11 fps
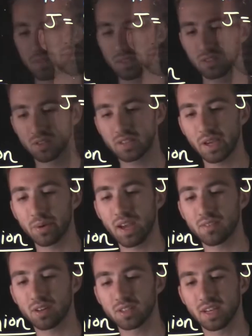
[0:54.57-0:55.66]
So say we
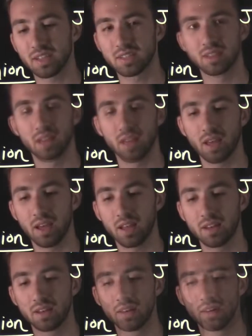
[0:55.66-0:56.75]
have our sets
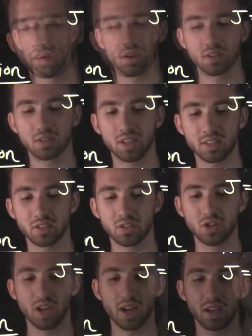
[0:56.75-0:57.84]
N and our sets
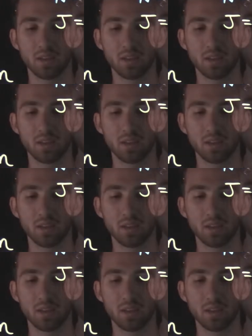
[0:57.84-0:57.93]
J.